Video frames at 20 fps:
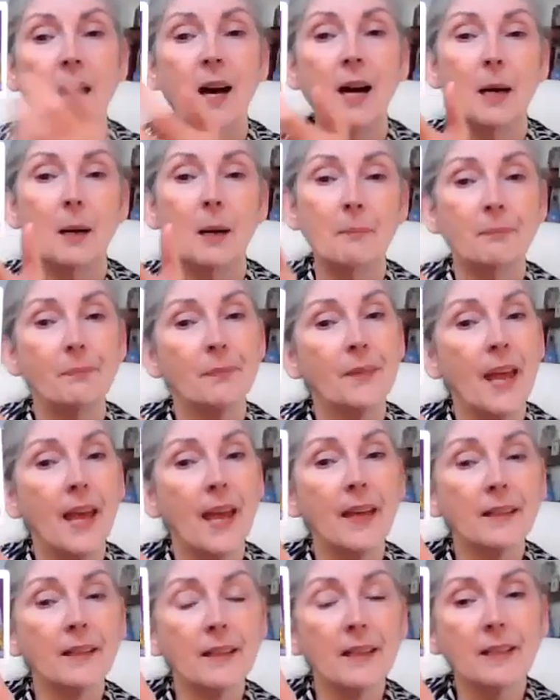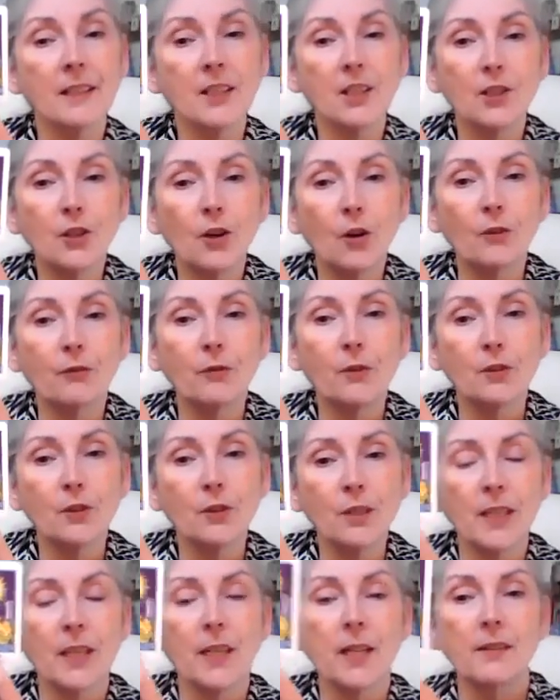And you know, if you
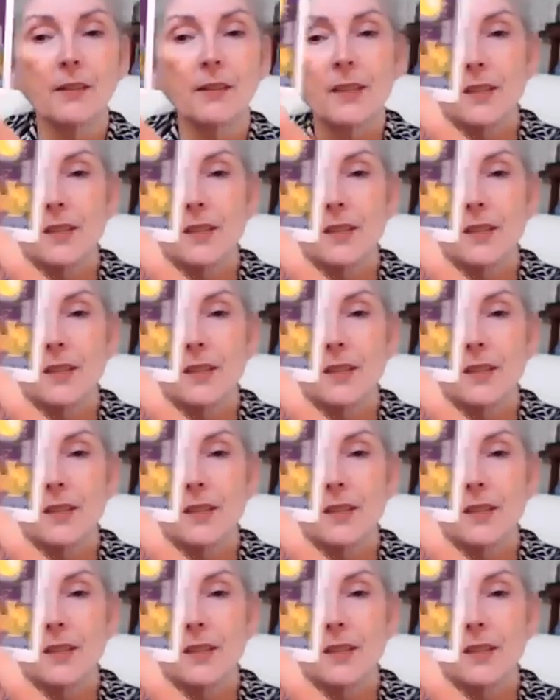look at